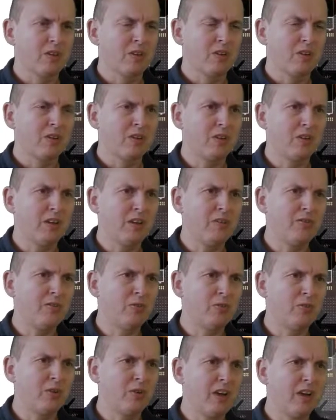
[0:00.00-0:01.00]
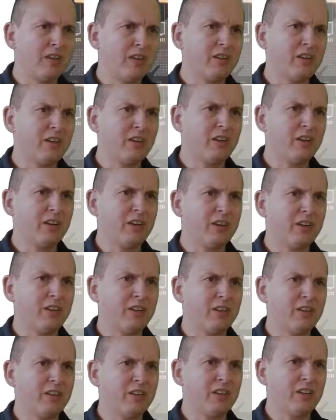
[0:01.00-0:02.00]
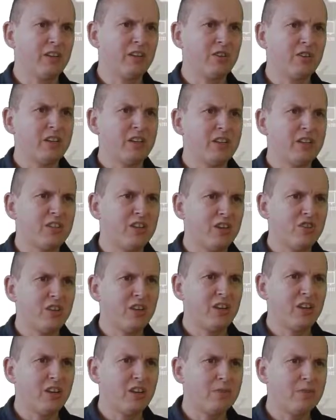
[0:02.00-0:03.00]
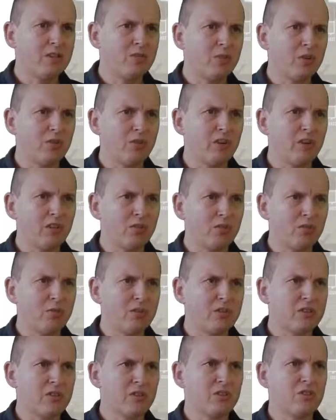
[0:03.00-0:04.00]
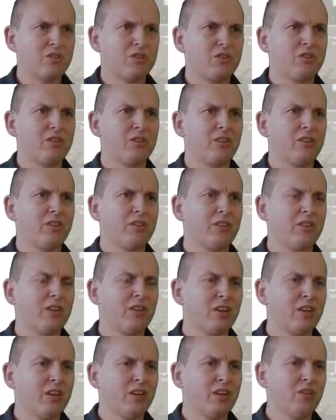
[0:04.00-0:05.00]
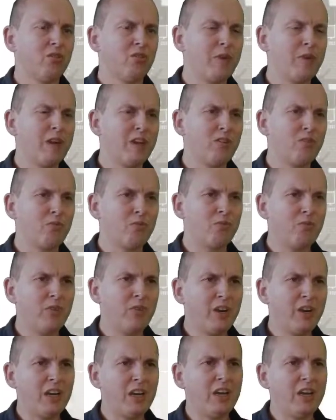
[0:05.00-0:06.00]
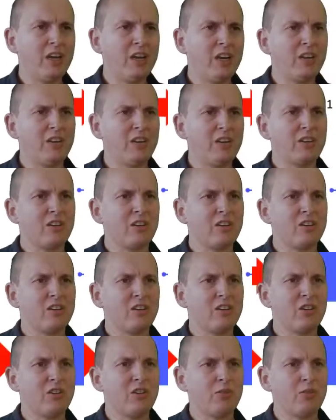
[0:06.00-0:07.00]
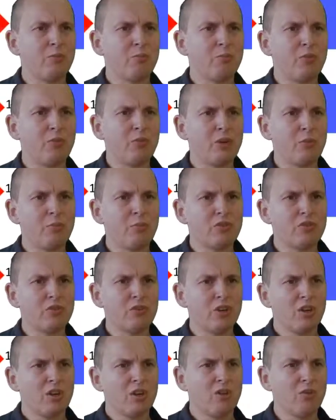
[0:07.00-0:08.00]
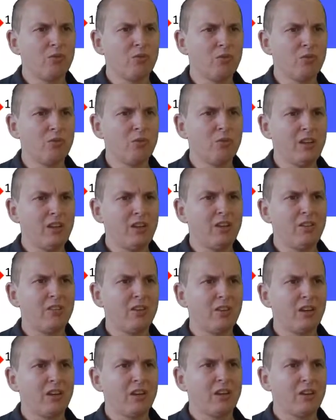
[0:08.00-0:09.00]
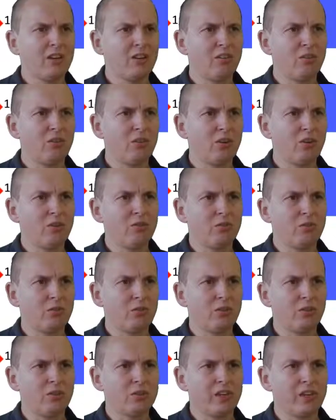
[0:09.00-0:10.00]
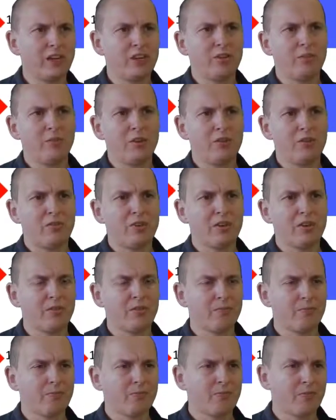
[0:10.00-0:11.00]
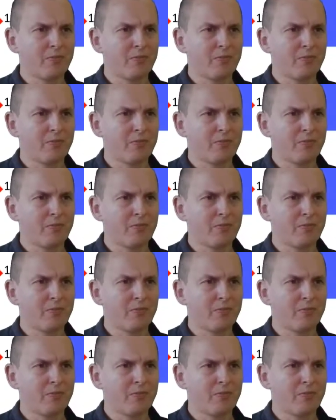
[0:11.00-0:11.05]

The left to right architecture essentially limits what you can do with such a circuit. To make it really general purpose, you do need an all-to-all scatter matrix.